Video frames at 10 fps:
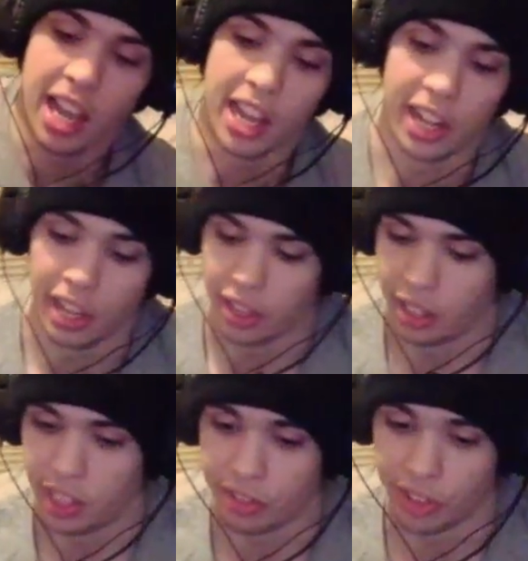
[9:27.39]
And
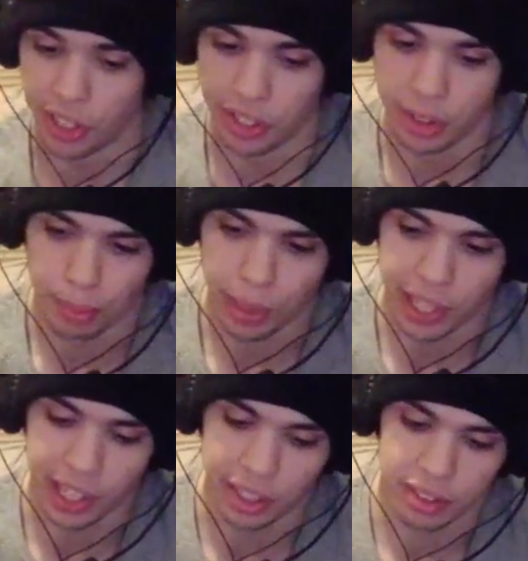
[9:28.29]
it's fun. But
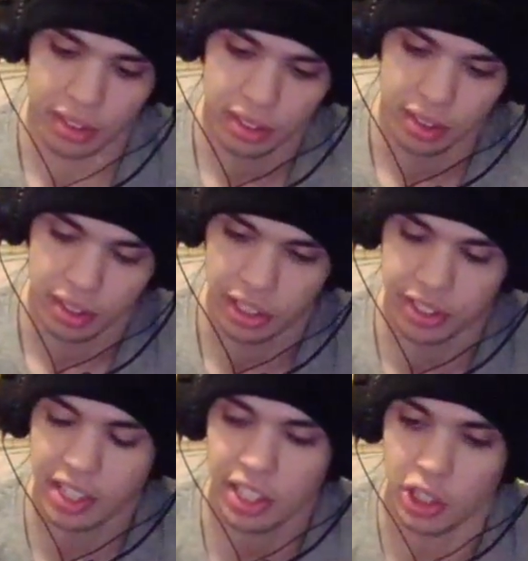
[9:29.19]
it
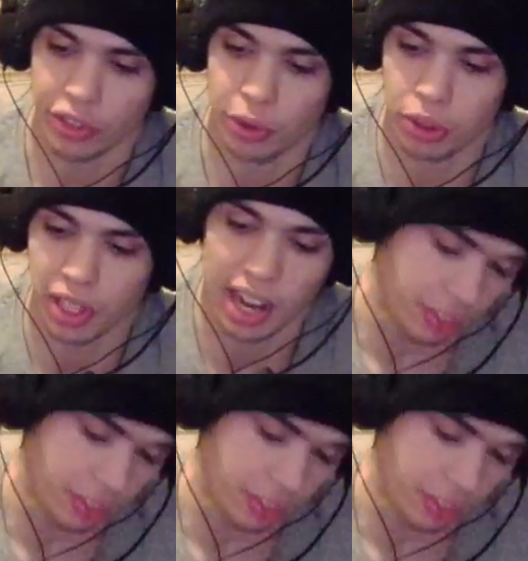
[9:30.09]
sucks that you're forced to